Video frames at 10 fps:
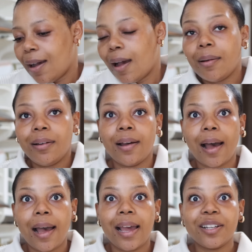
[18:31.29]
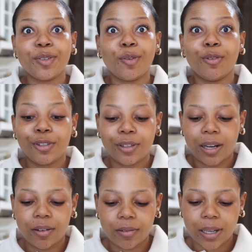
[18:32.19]
I had to go to
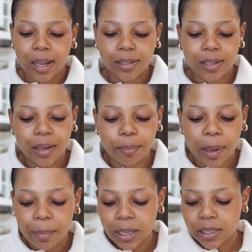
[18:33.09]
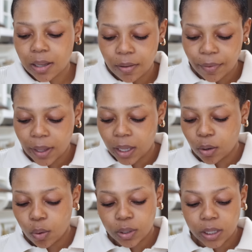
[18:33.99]
Nando's, guys, and buy myself a
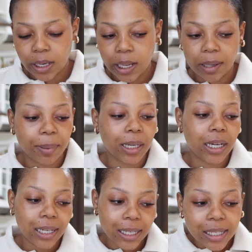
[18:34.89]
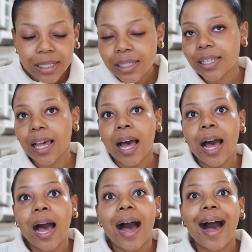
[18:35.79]
quarter day because
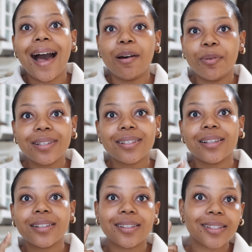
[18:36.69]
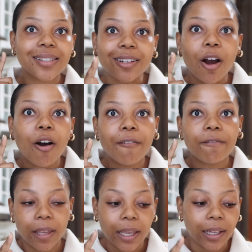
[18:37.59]
I was
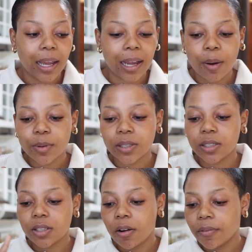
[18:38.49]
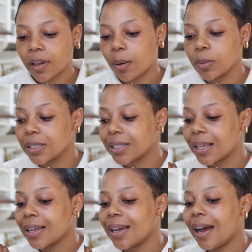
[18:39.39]
starving. Like, I was starving. I was
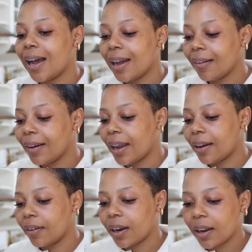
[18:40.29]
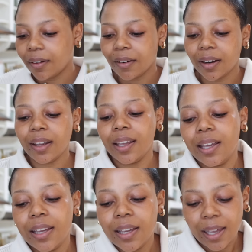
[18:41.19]
hungry, hungry, hungry.
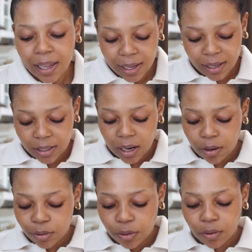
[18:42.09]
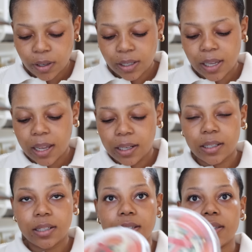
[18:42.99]
And I also got a
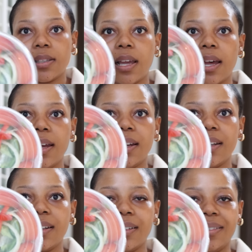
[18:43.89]
salad side.